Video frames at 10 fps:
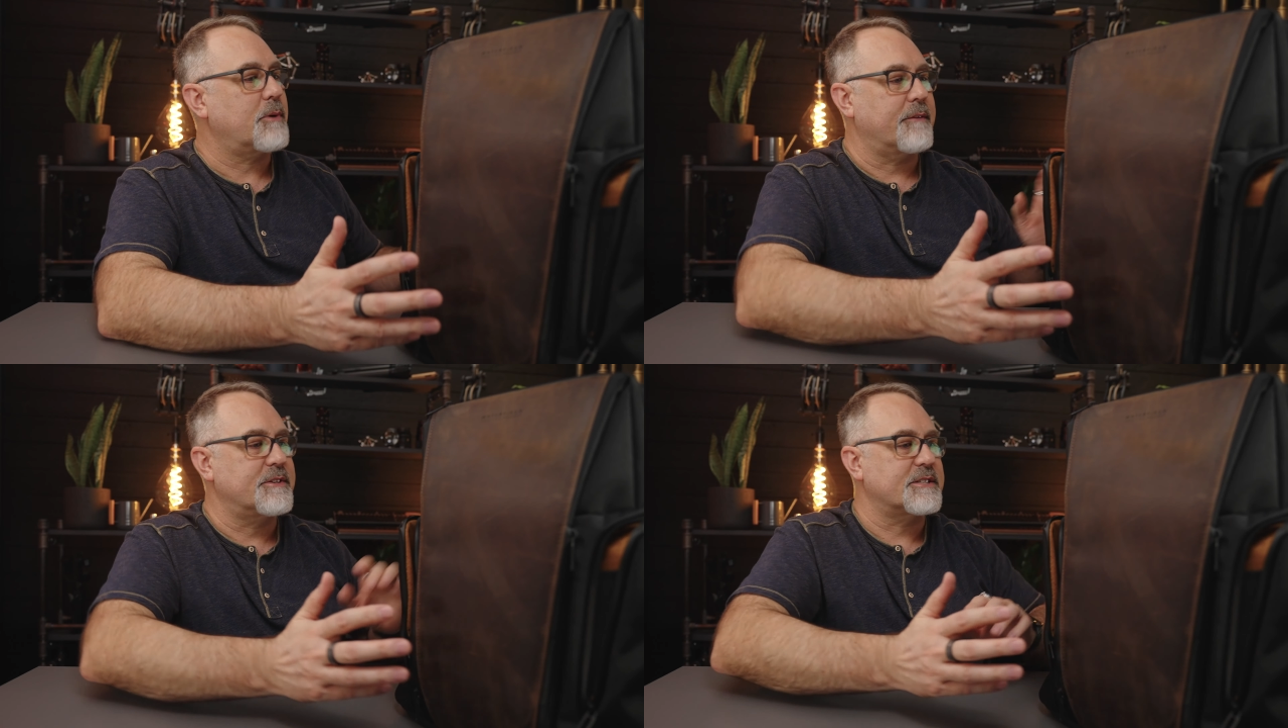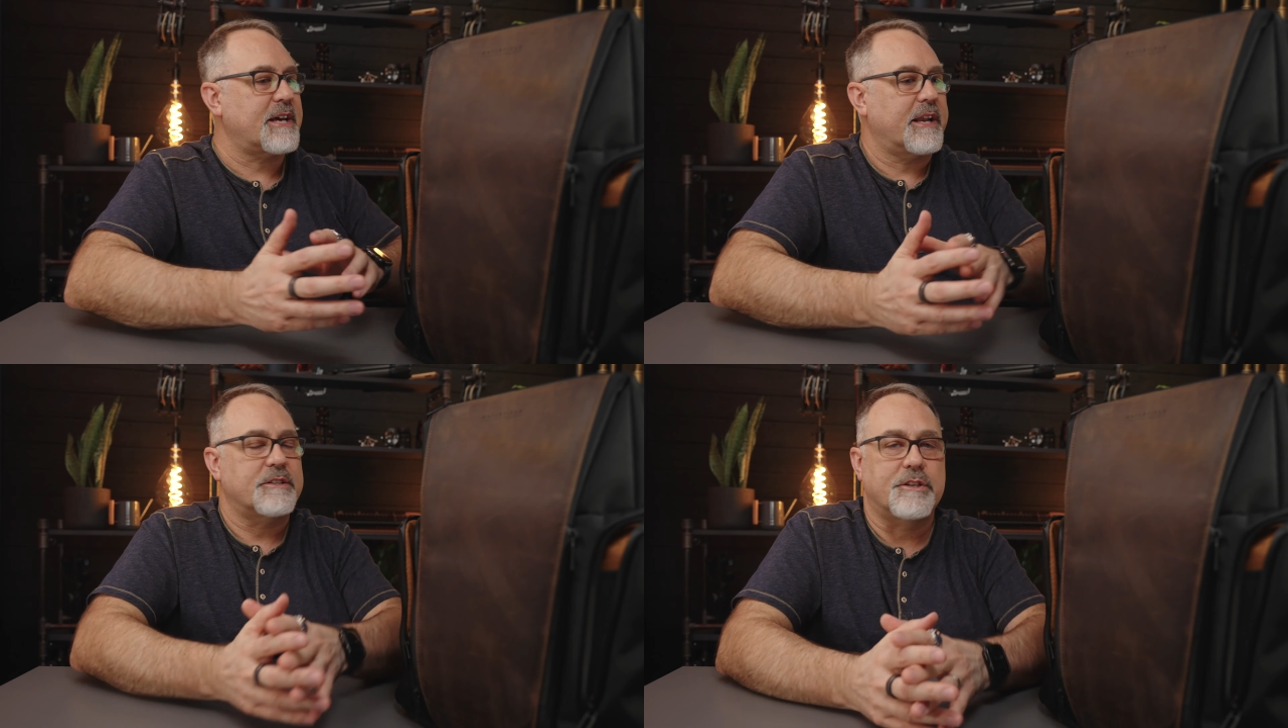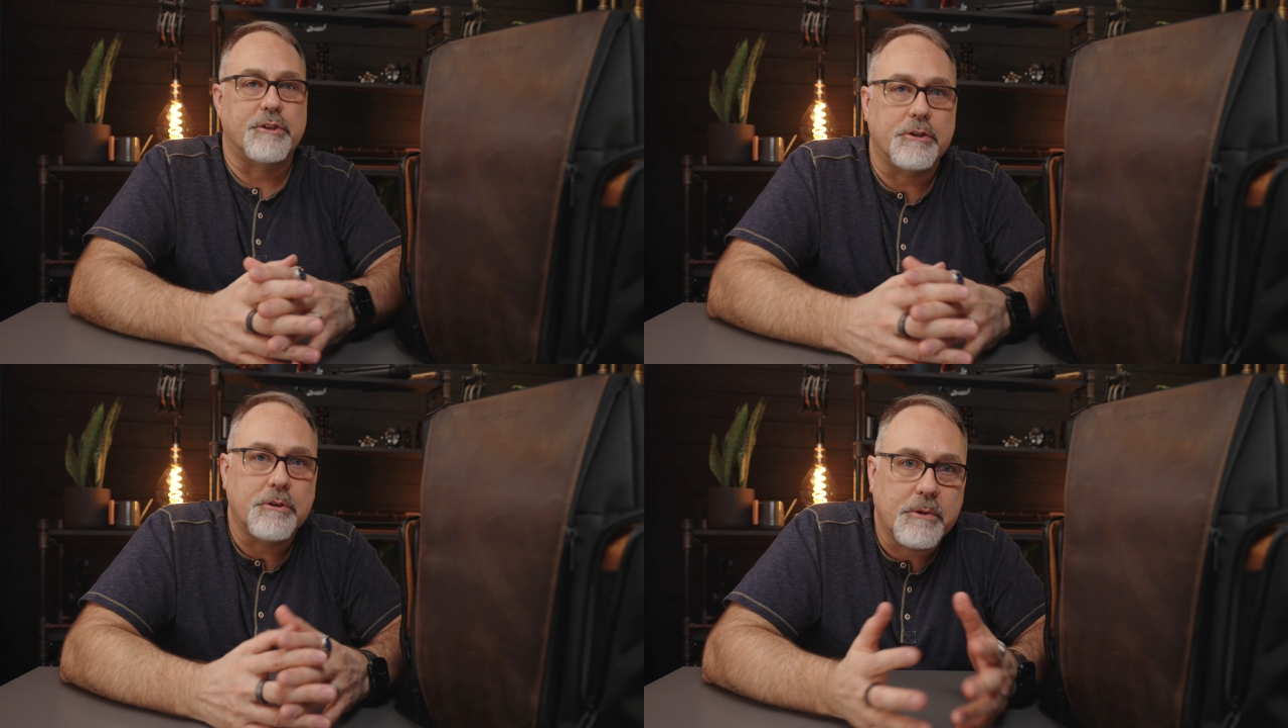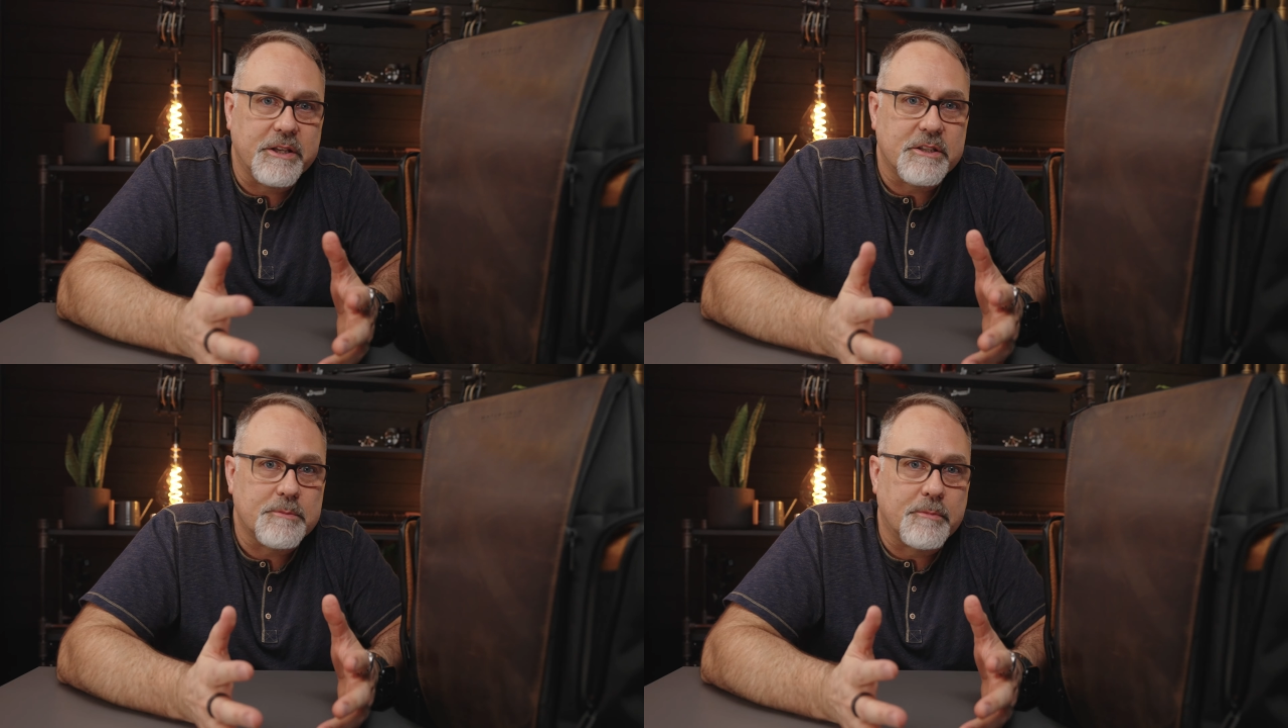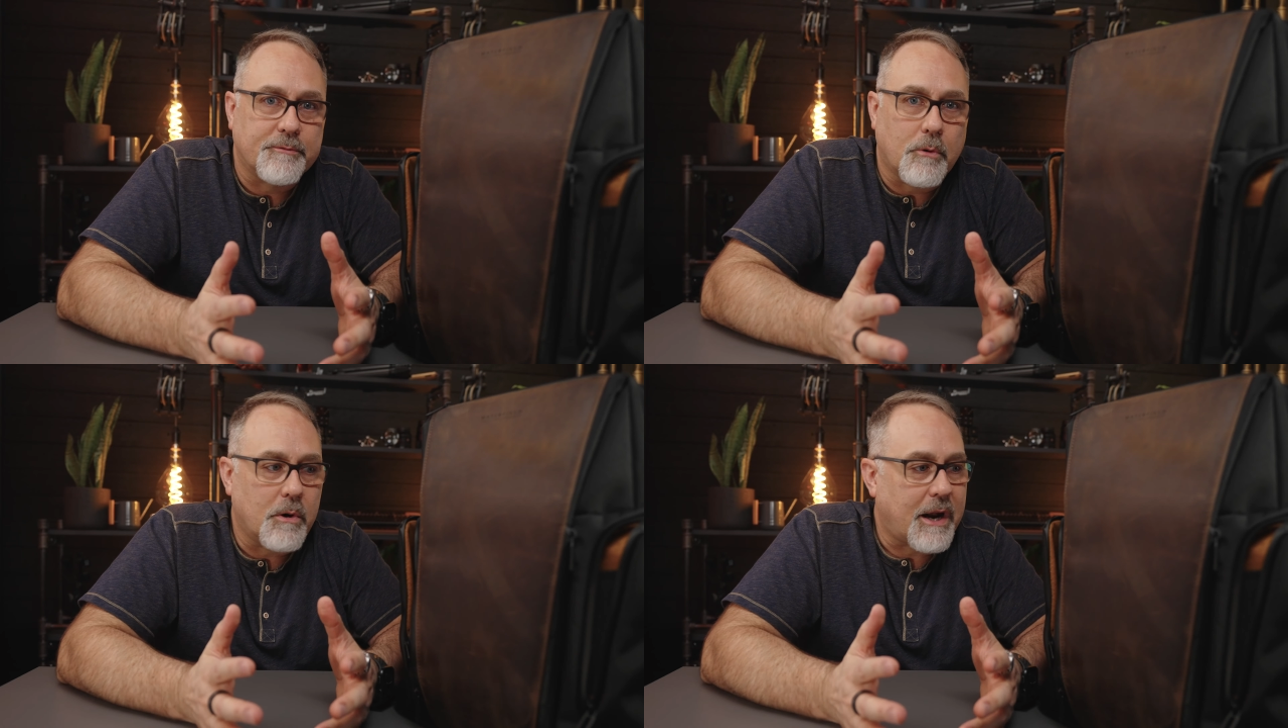What I've decided to do is
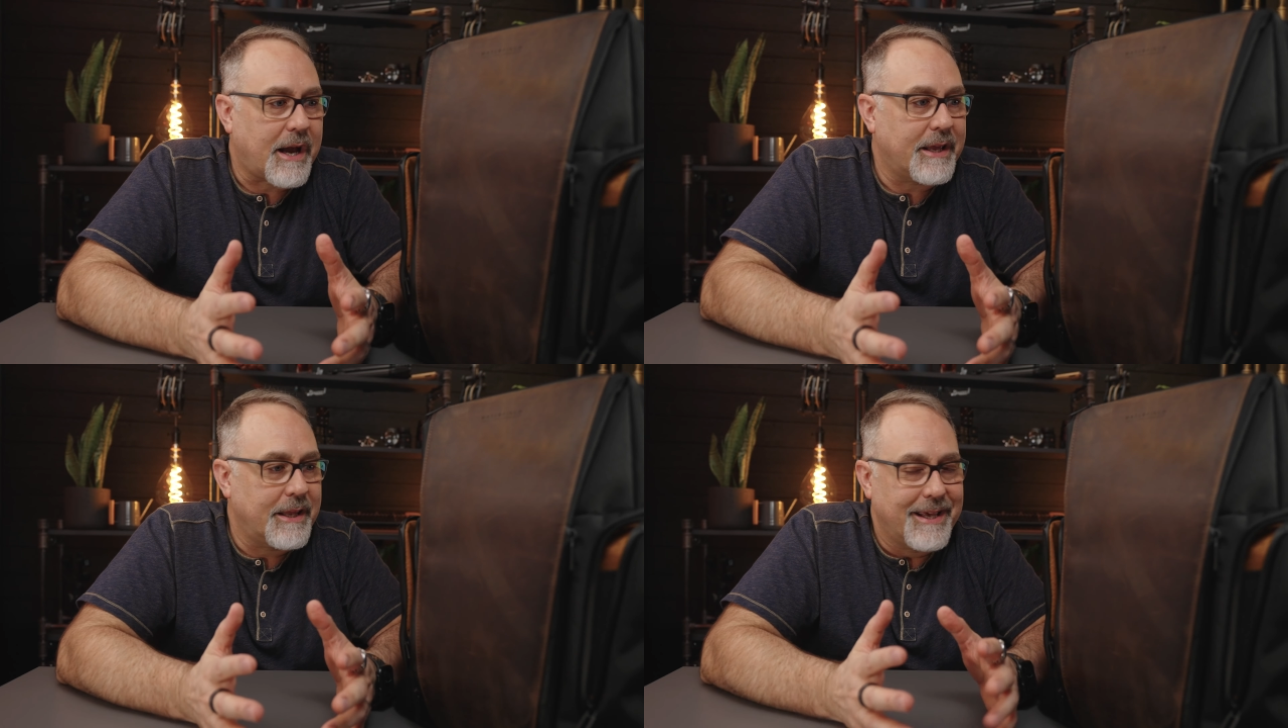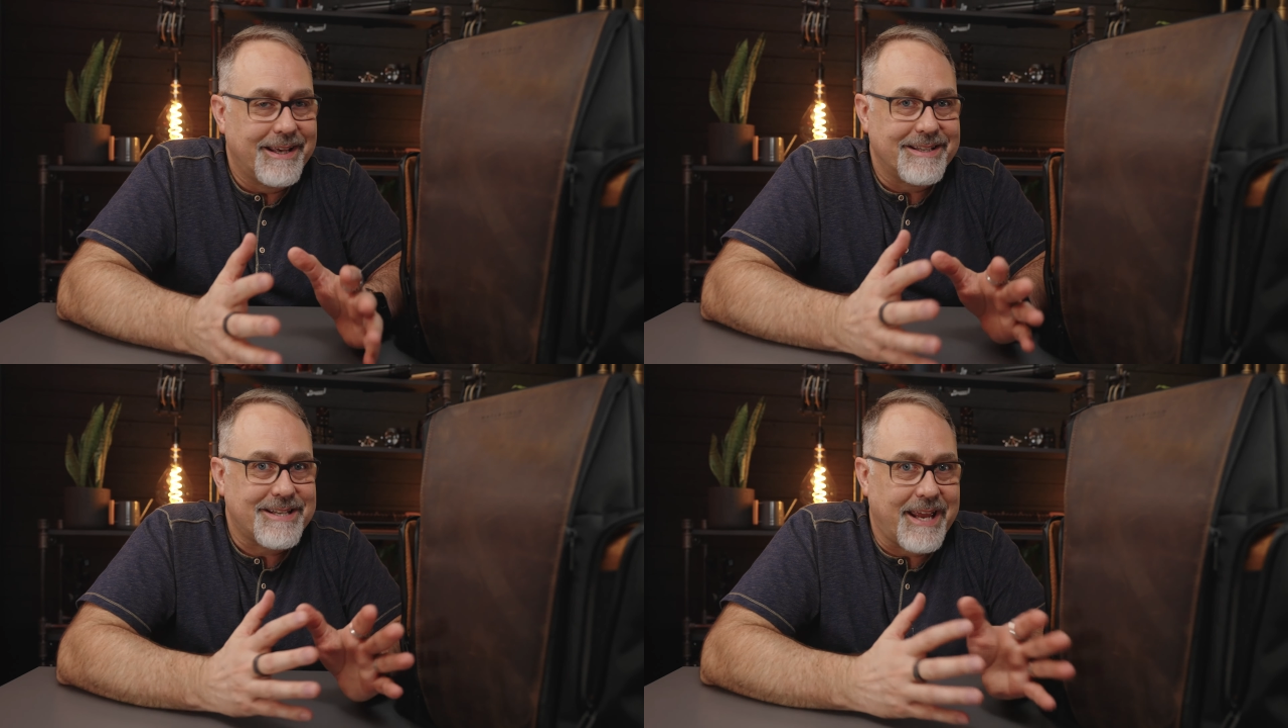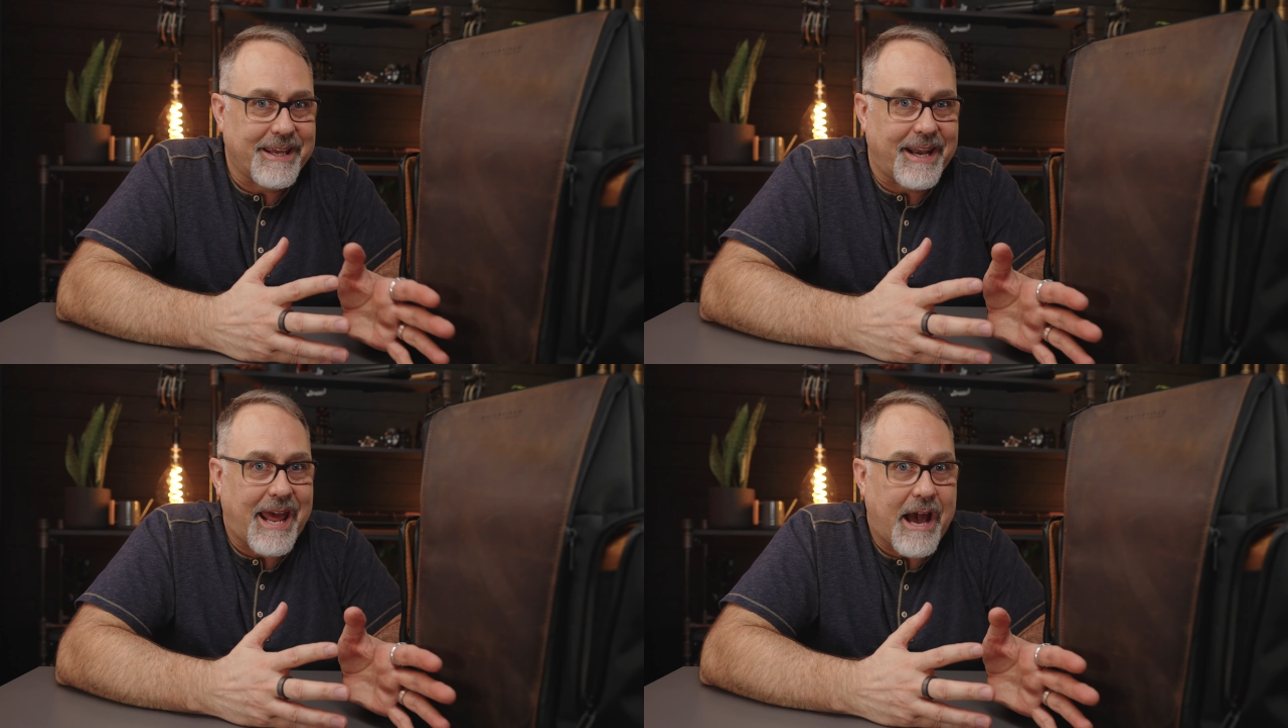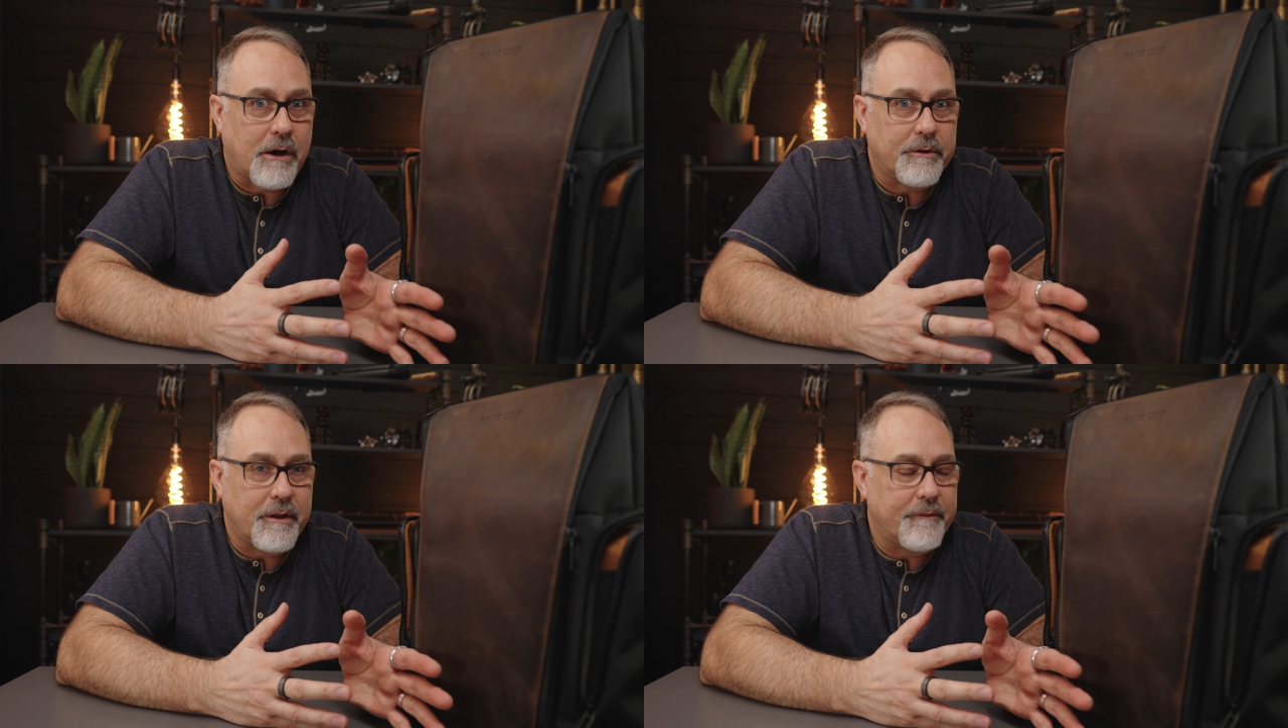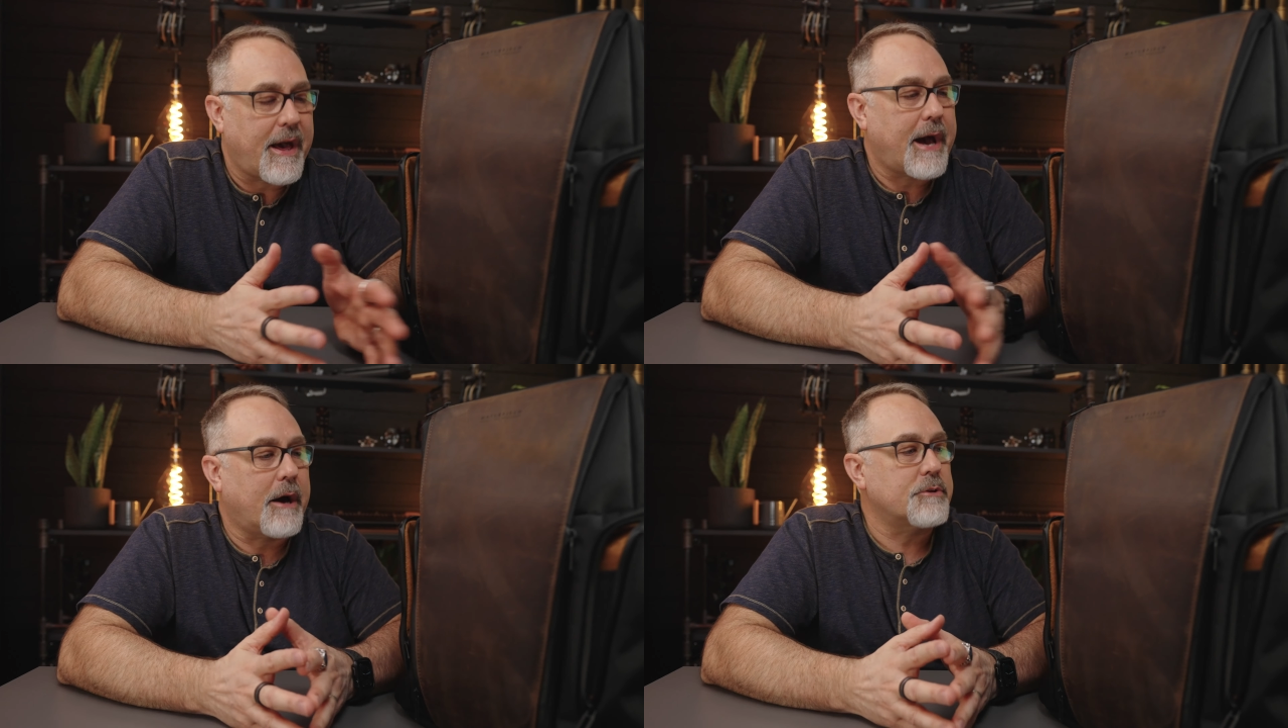before I take it out of the
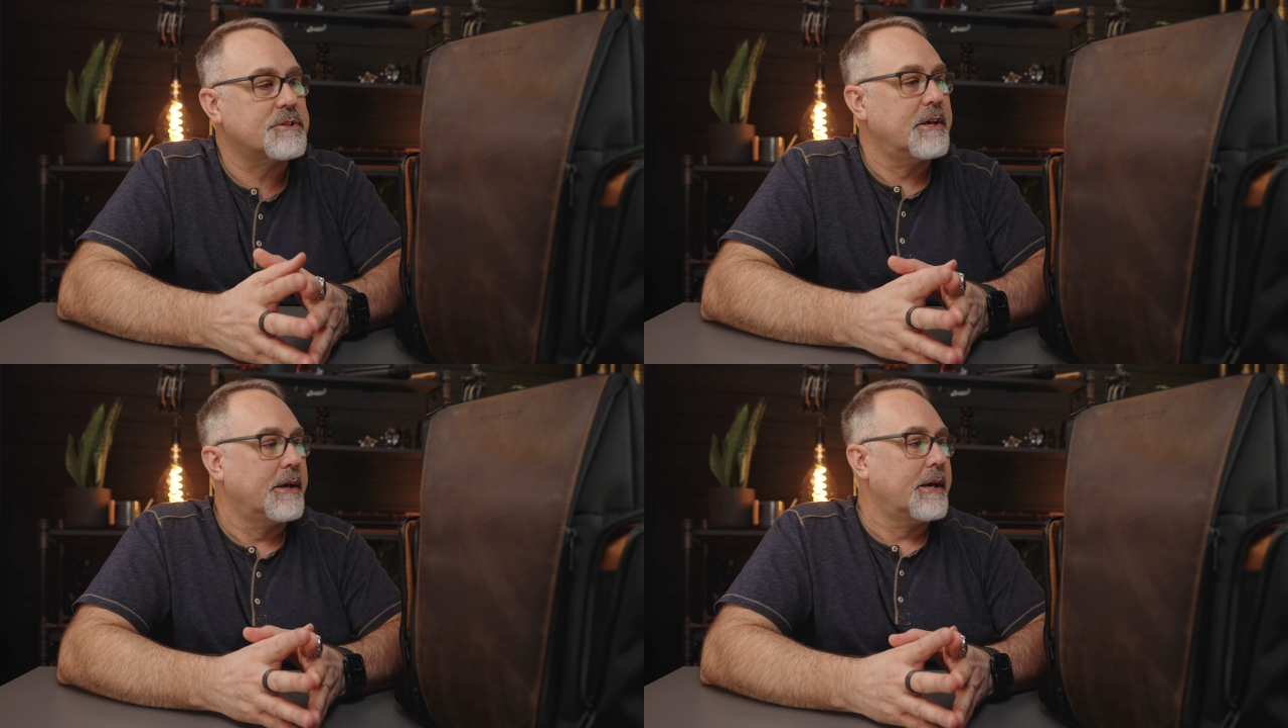house,